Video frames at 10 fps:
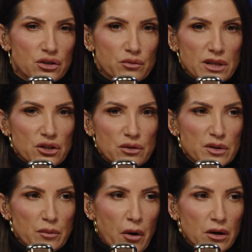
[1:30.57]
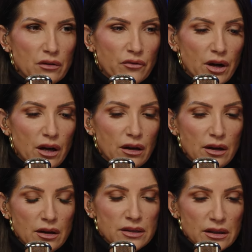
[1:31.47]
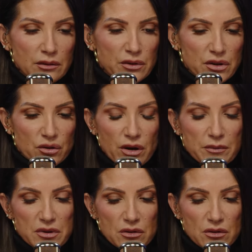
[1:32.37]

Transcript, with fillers: She was like she was a part of uh, dealing with the script,